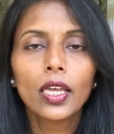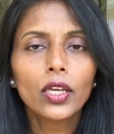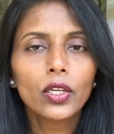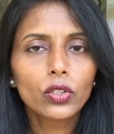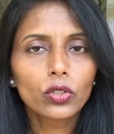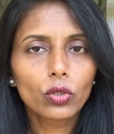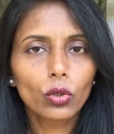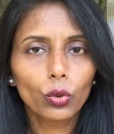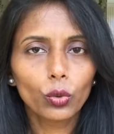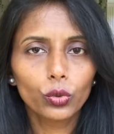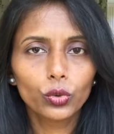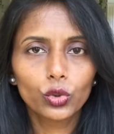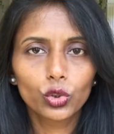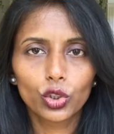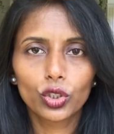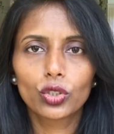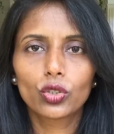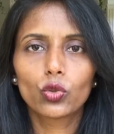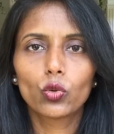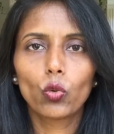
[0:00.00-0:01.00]
So
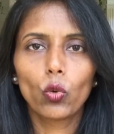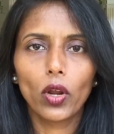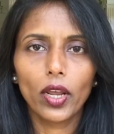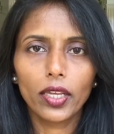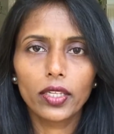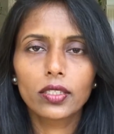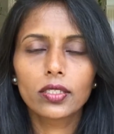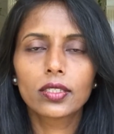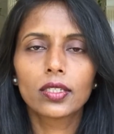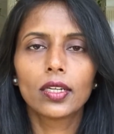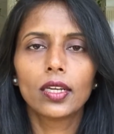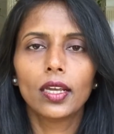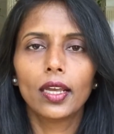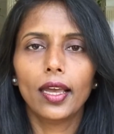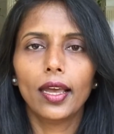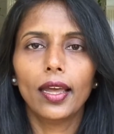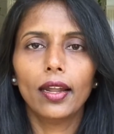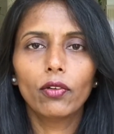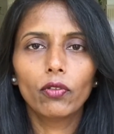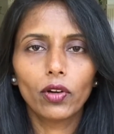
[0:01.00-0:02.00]
just rest
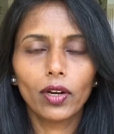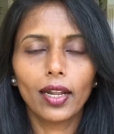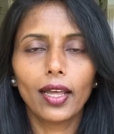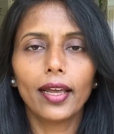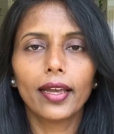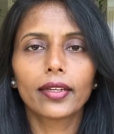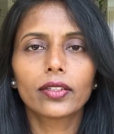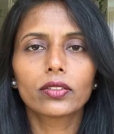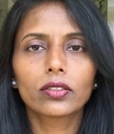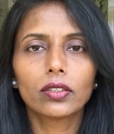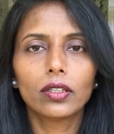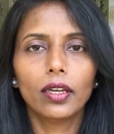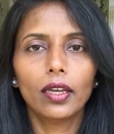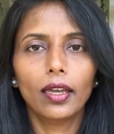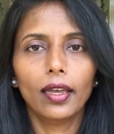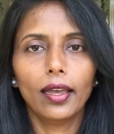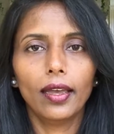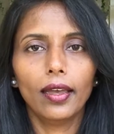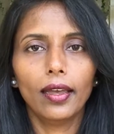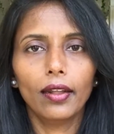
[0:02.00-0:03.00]
and relax
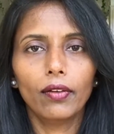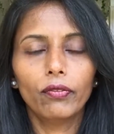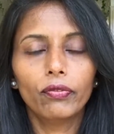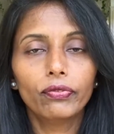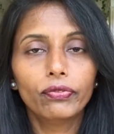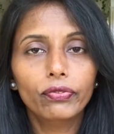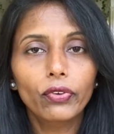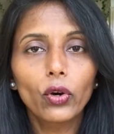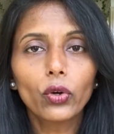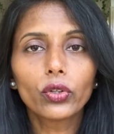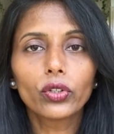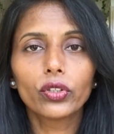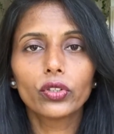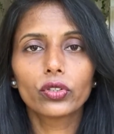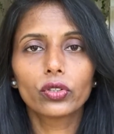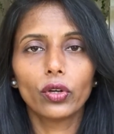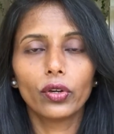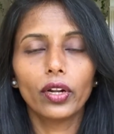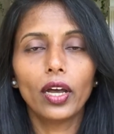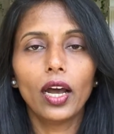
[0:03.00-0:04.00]
and focus
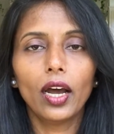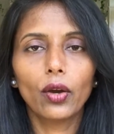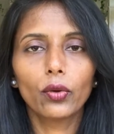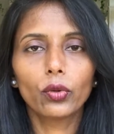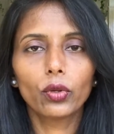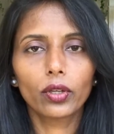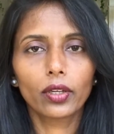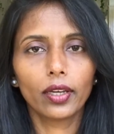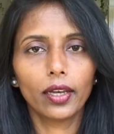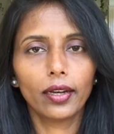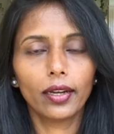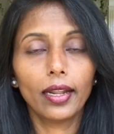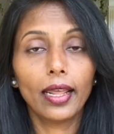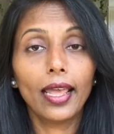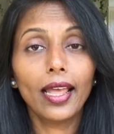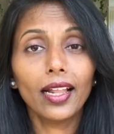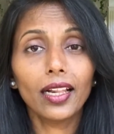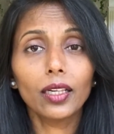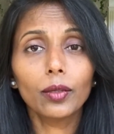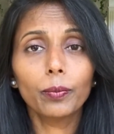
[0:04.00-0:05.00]
on how you can
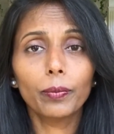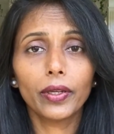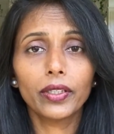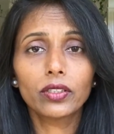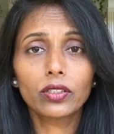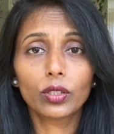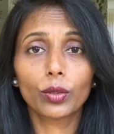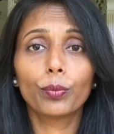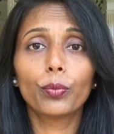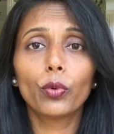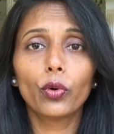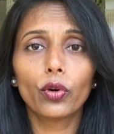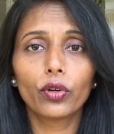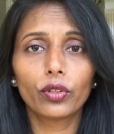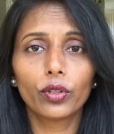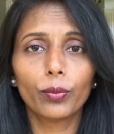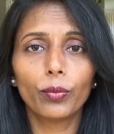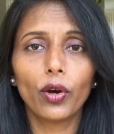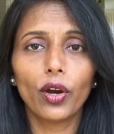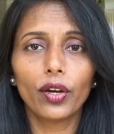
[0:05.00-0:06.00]
help and support
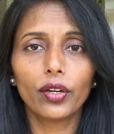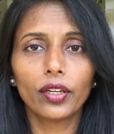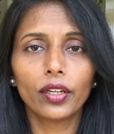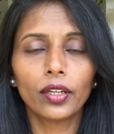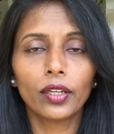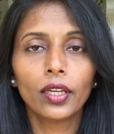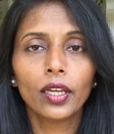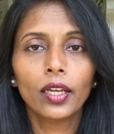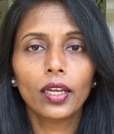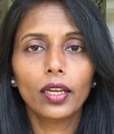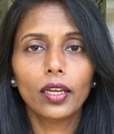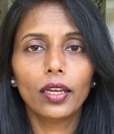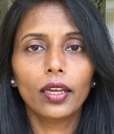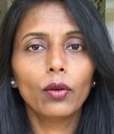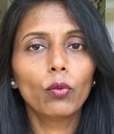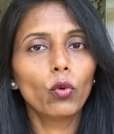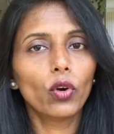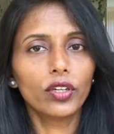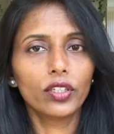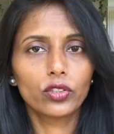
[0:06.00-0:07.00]
the body
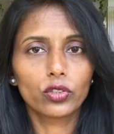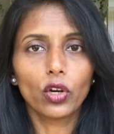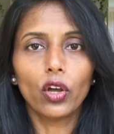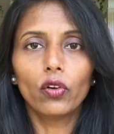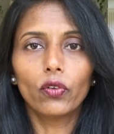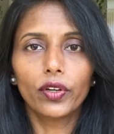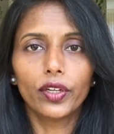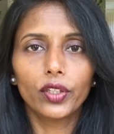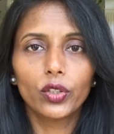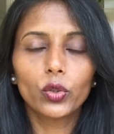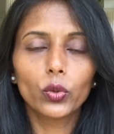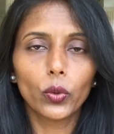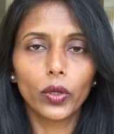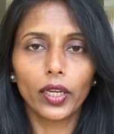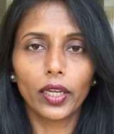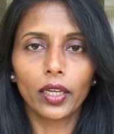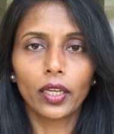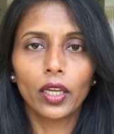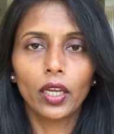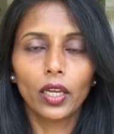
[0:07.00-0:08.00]
in what it's already
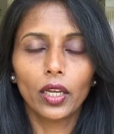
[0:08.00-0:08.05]
doing,